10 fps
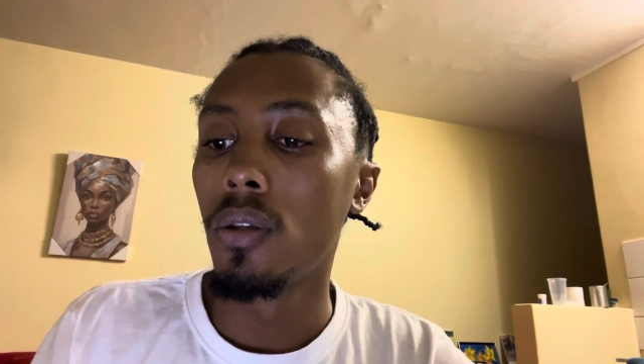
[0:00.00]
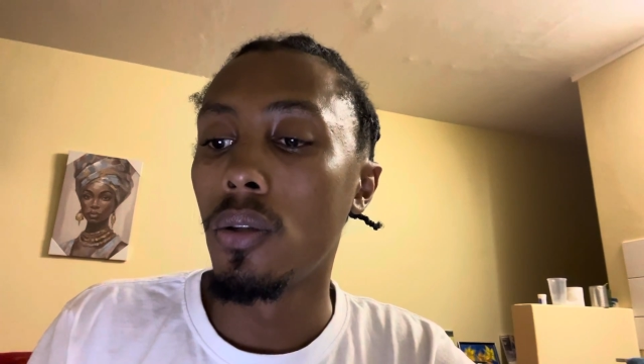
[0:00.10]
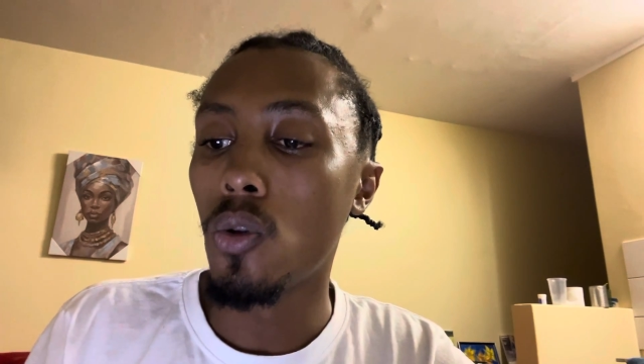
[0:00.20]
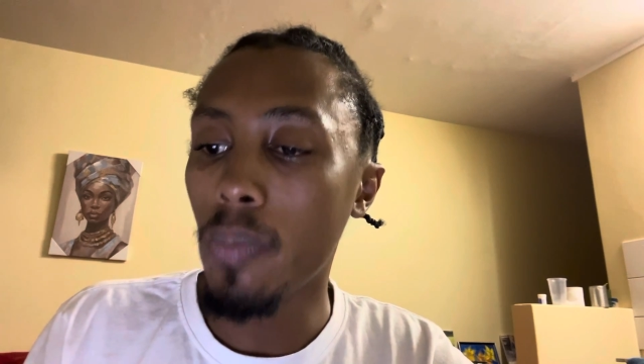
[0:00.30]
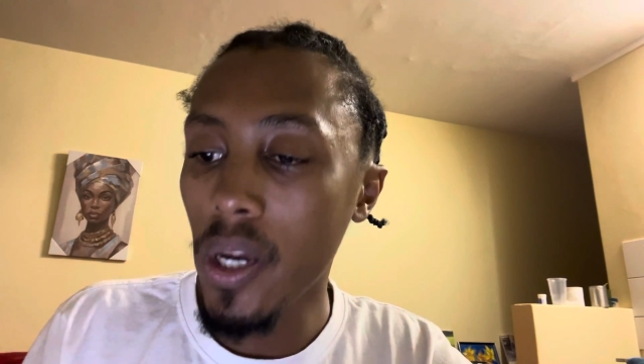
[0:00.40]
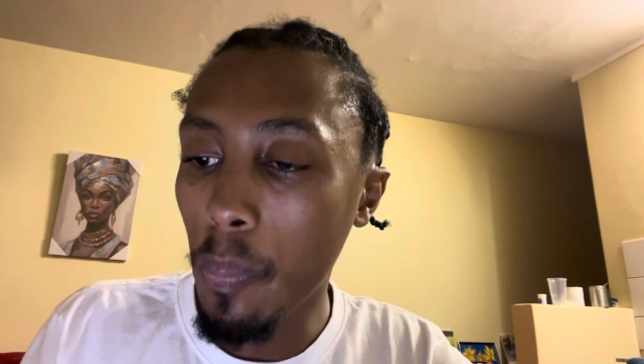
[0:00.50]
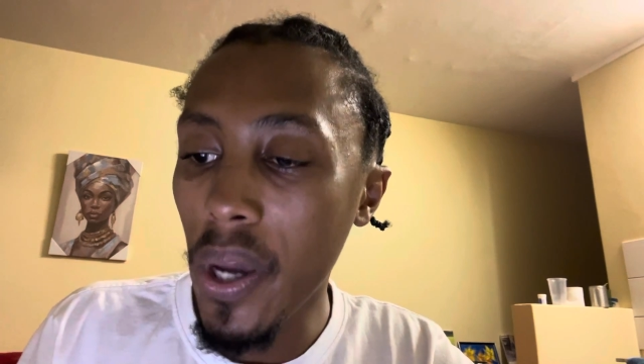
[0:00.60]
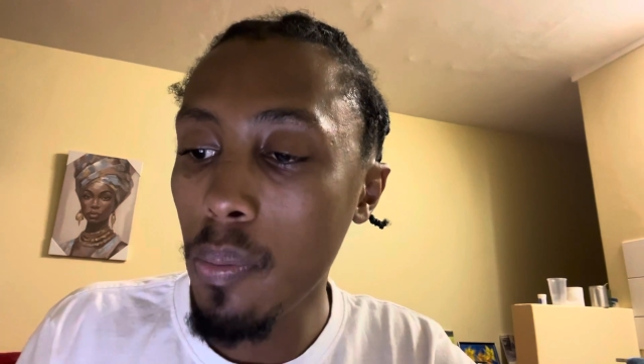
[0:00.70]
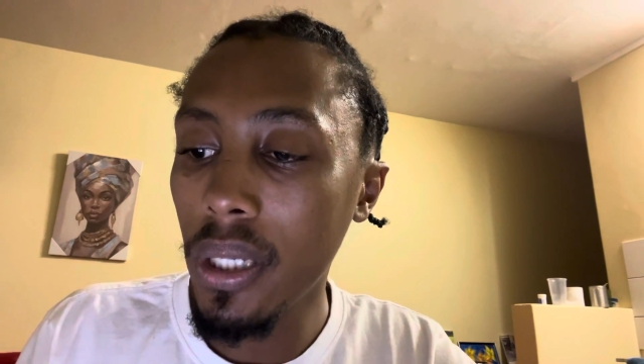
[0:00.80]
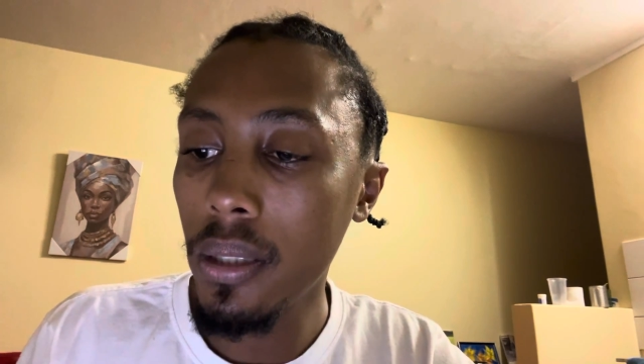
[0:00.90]
to make
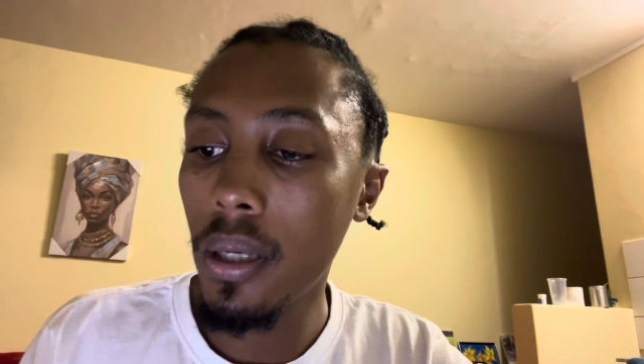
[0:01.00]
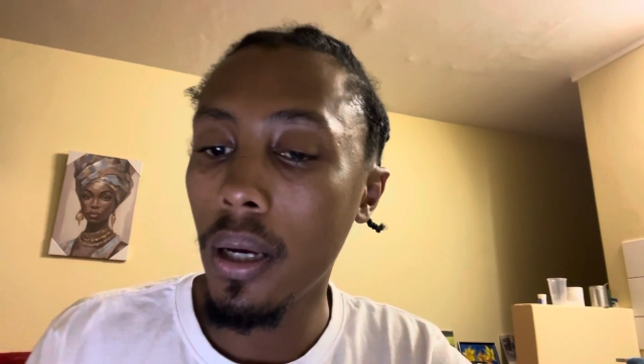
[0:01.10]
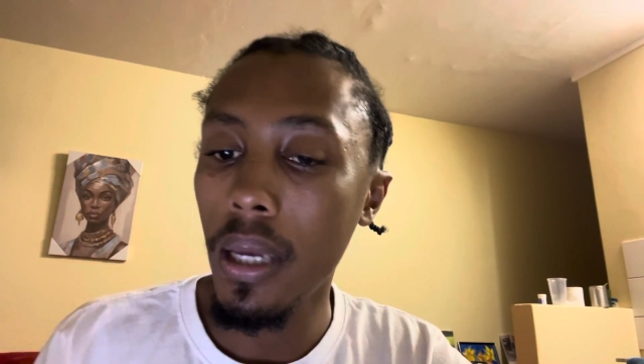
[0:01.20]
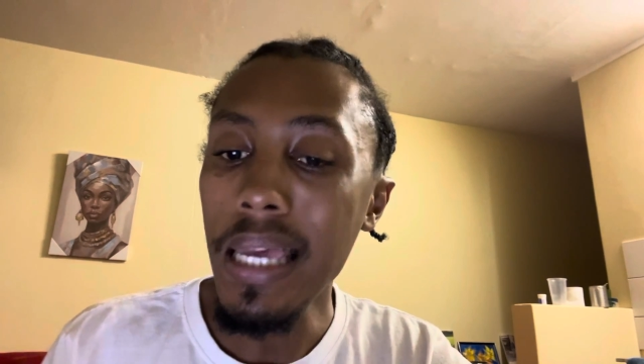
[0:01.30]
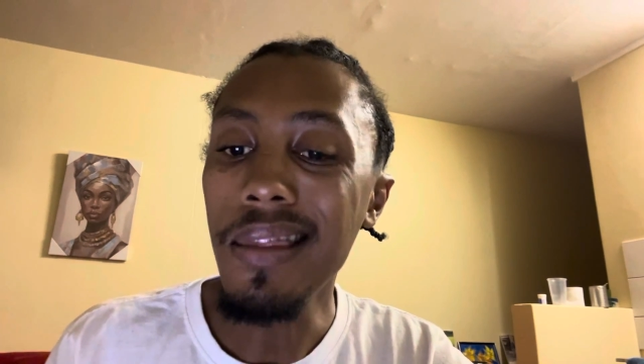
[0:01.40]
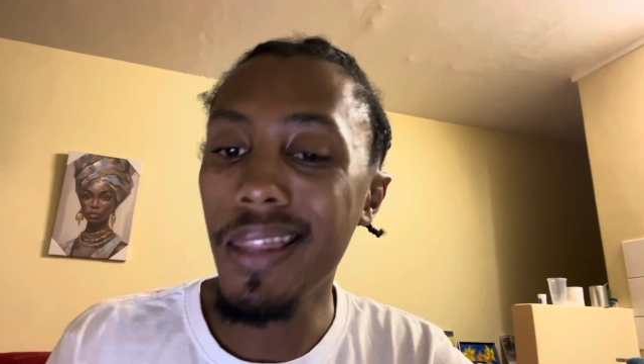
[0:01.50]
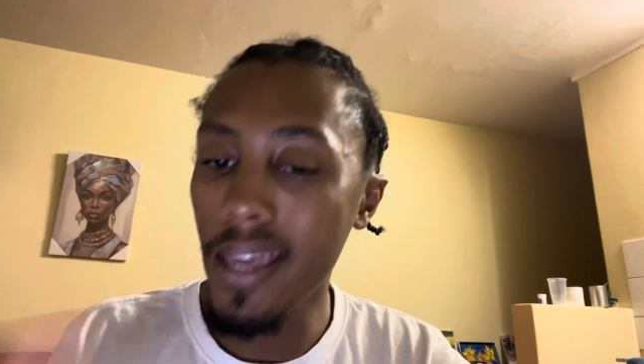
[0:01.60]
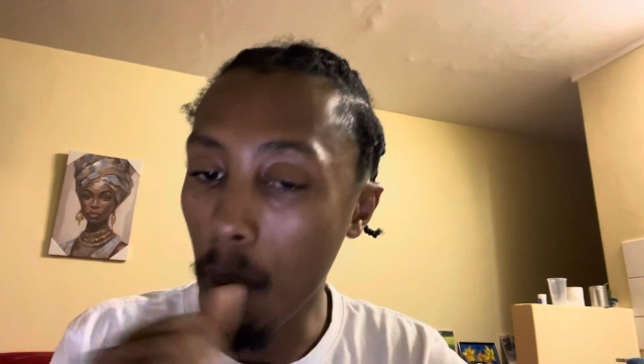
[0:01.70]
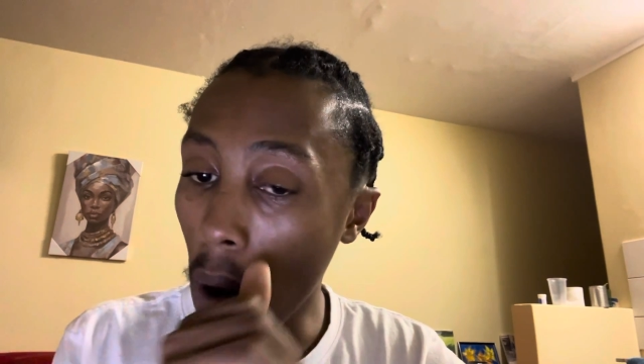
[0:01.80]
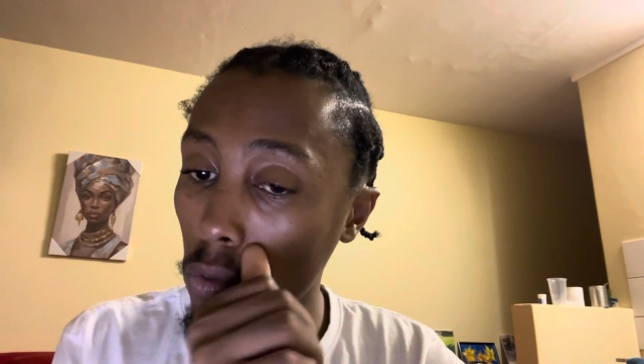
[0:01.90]
payment in the
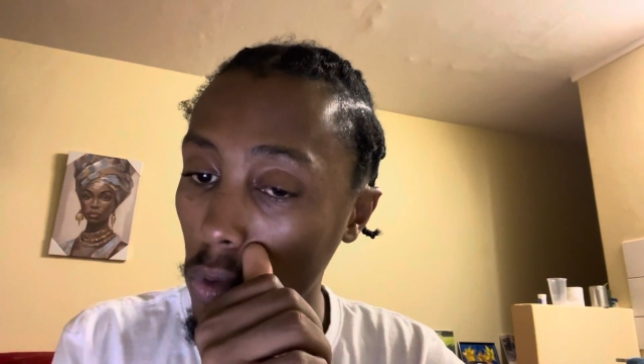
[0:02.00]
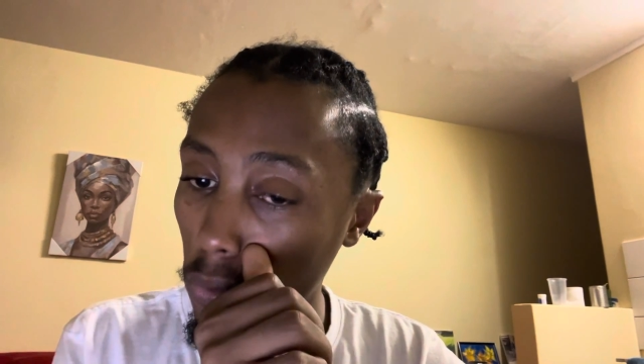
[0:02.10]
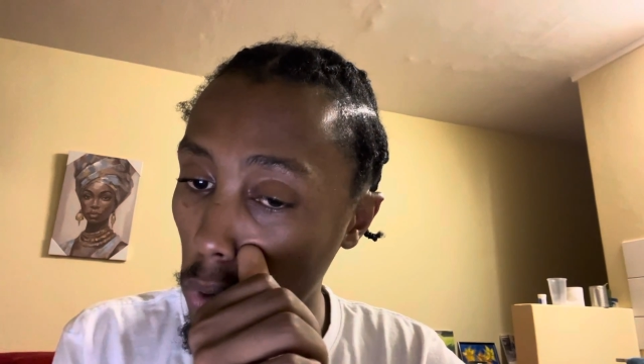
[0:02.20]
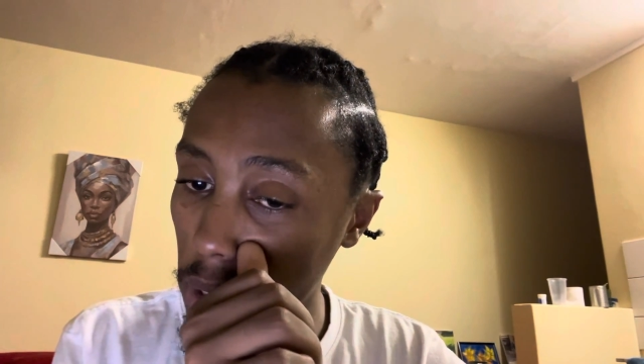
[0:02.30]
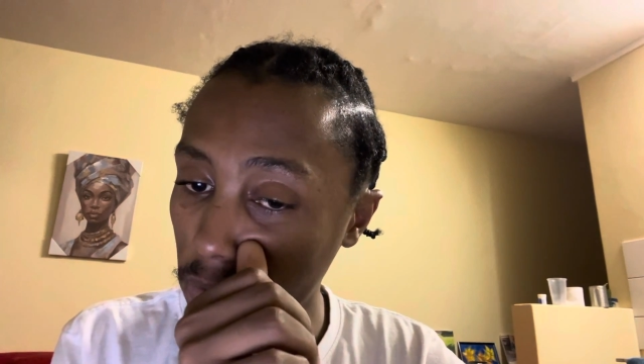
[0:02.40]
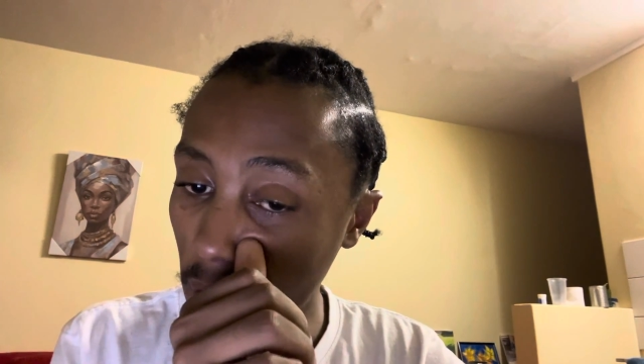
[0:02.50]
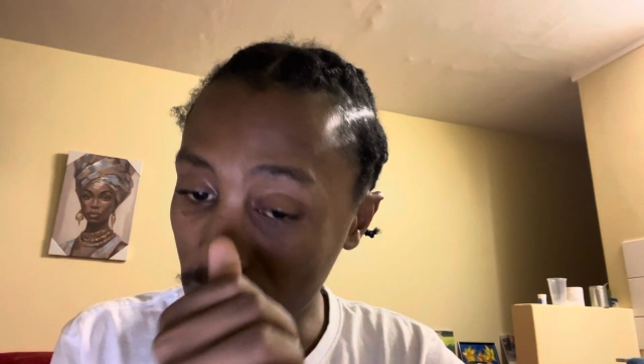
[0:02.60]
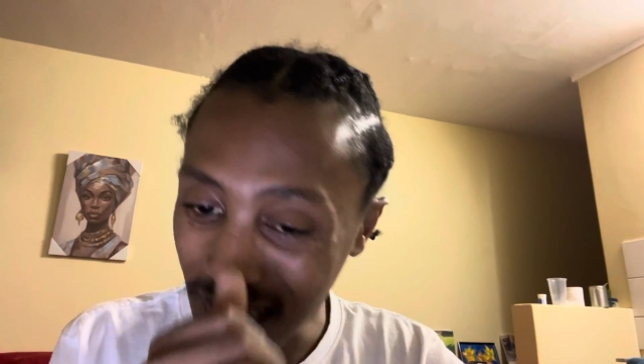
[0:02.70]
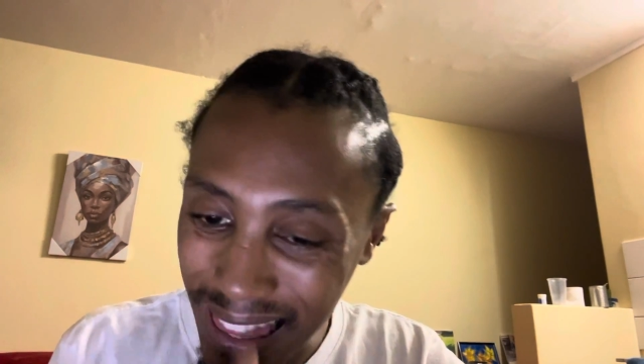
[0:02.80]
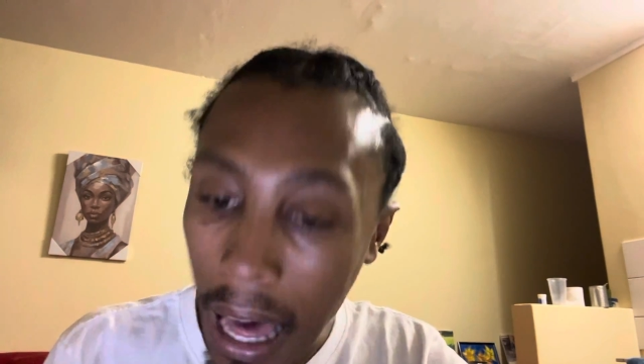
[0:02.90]
amount of
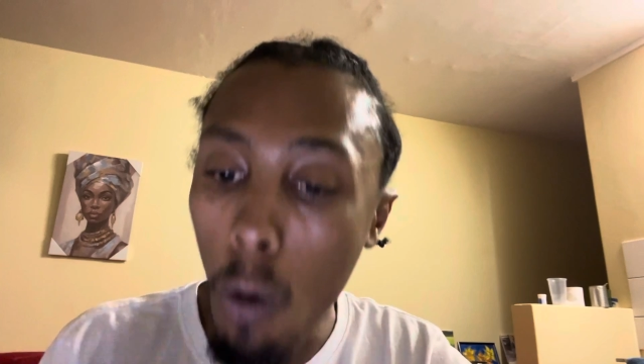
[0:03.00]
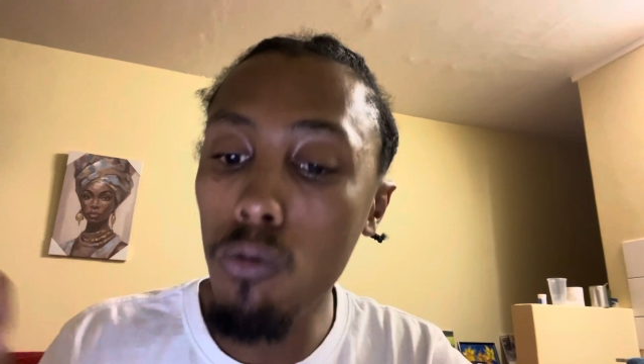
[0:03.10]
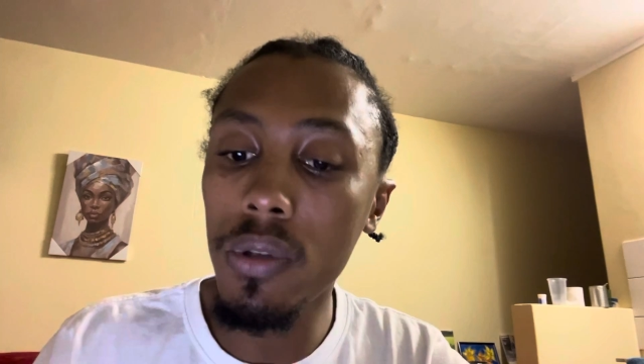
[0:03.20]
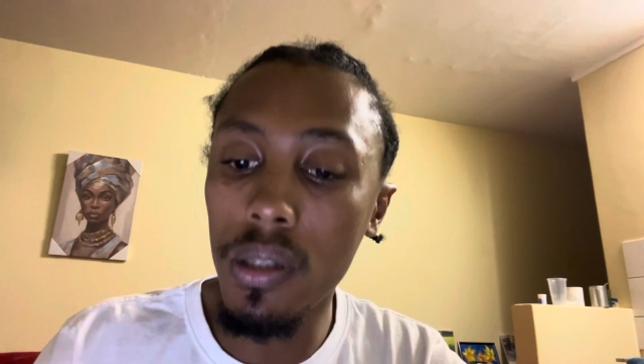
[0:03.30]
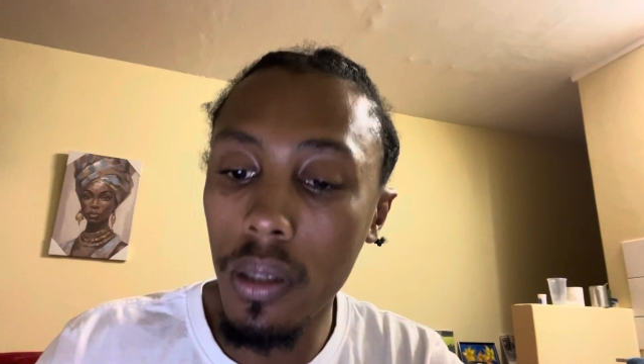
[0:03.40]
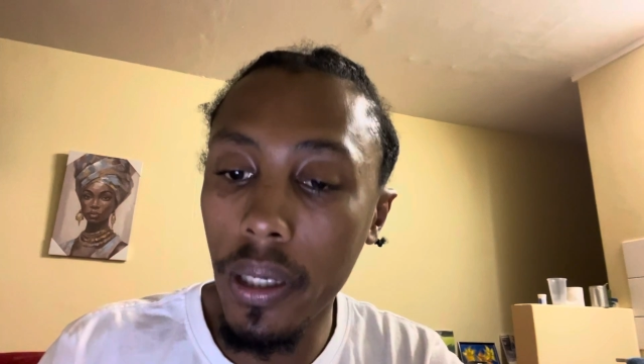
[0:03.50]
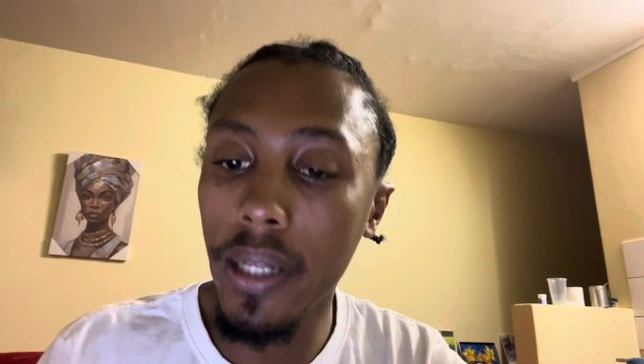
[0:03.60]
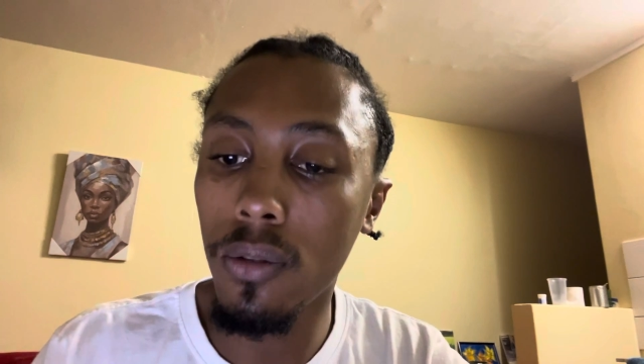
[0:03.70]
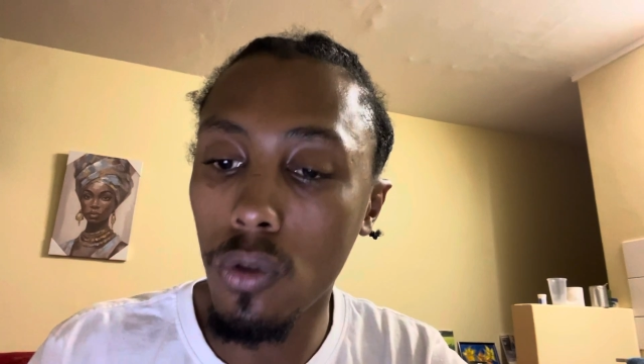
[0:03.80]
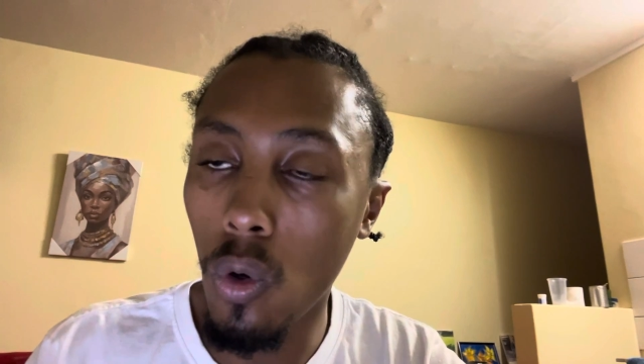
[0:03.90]
45,000
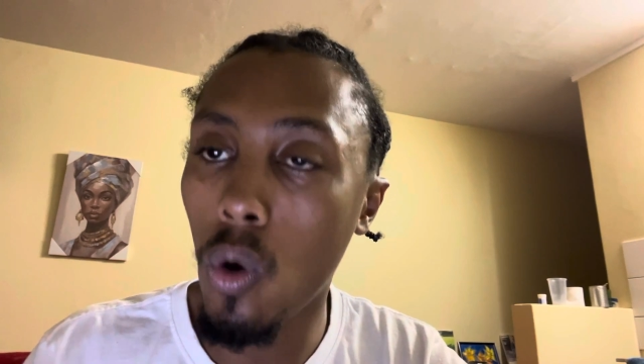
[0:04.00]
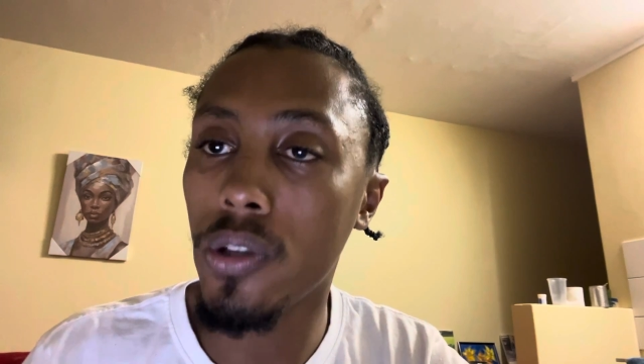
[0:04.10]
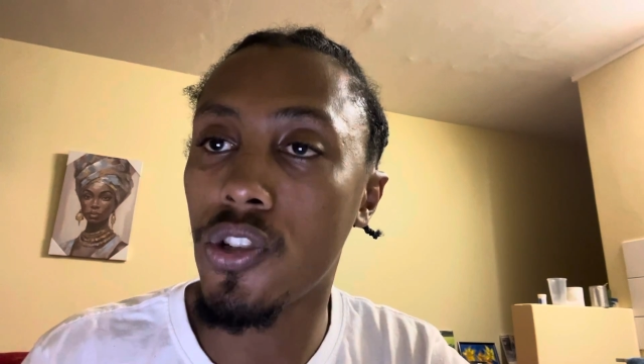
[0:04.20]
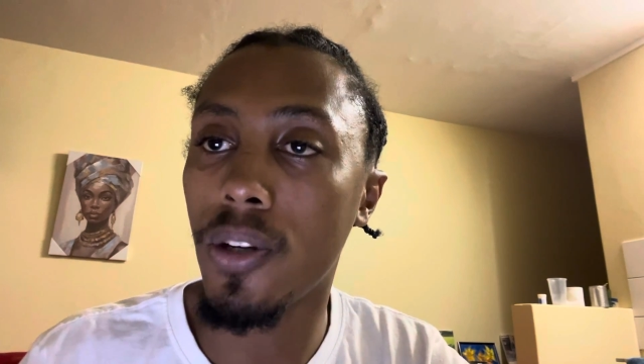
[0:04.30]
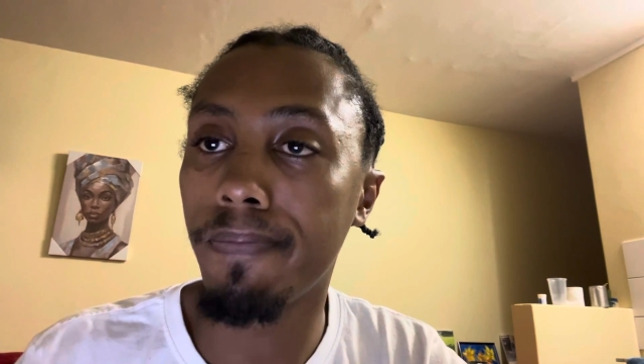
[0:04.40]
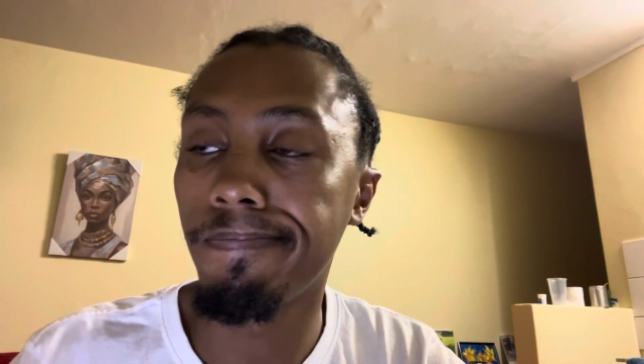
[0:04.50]
rand to Roger.